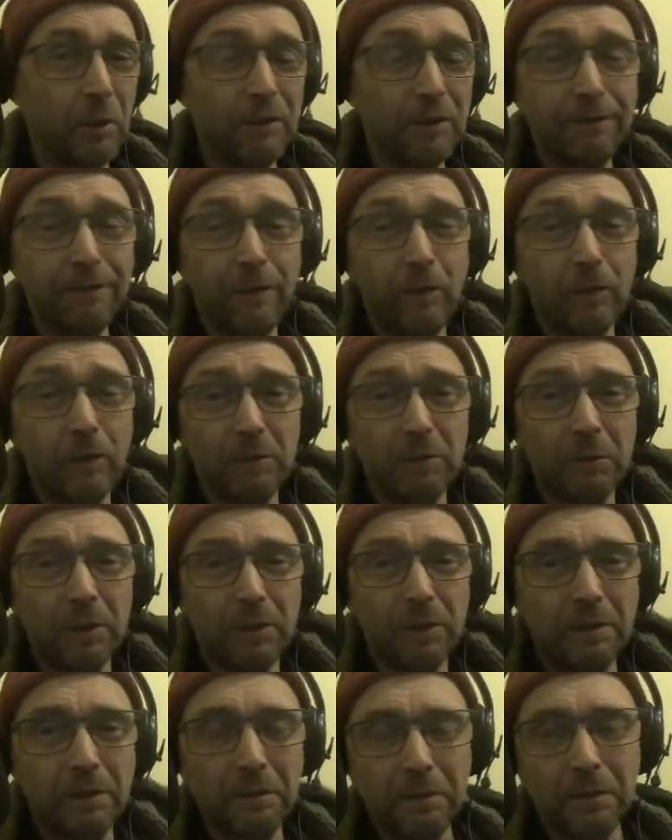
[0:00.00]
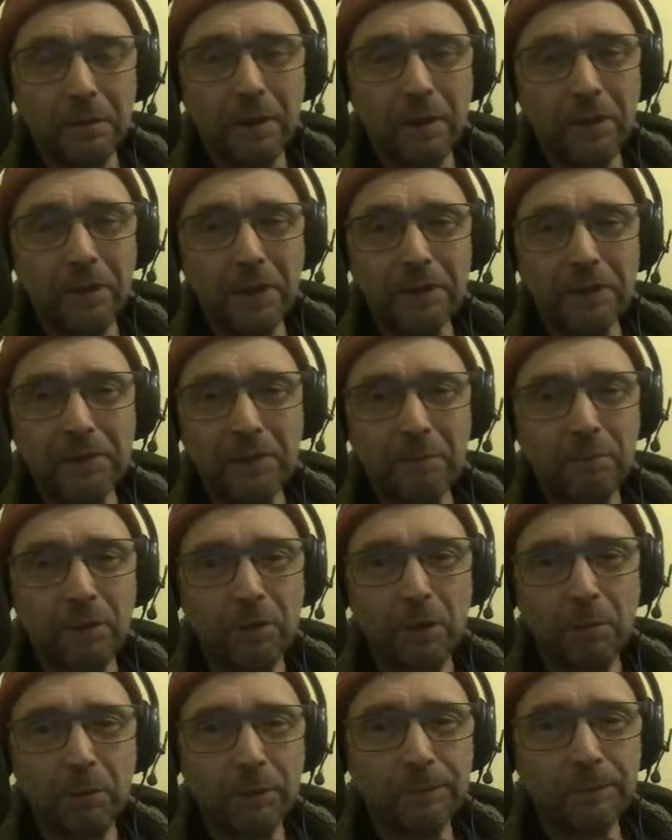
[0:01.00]
enforcement, and that's the
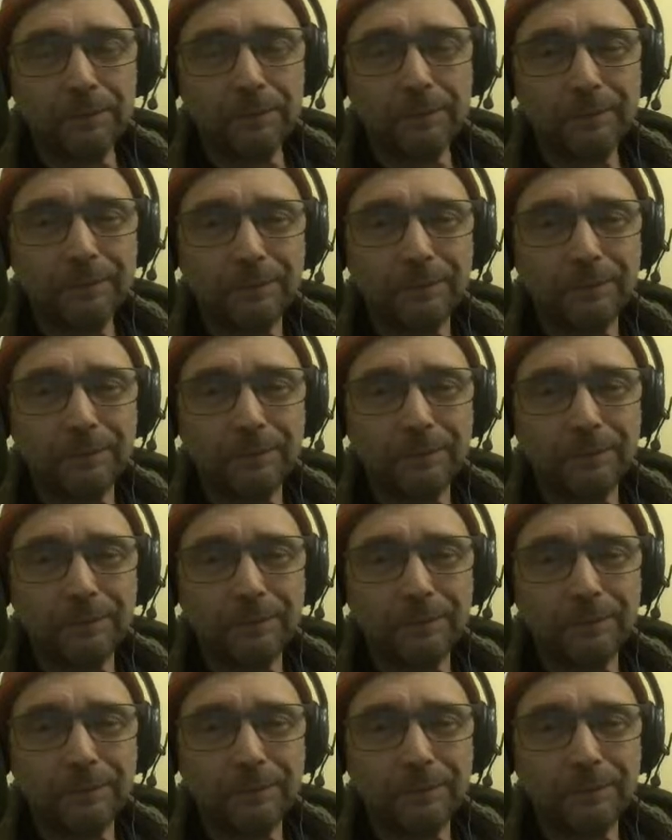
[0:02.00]
problem.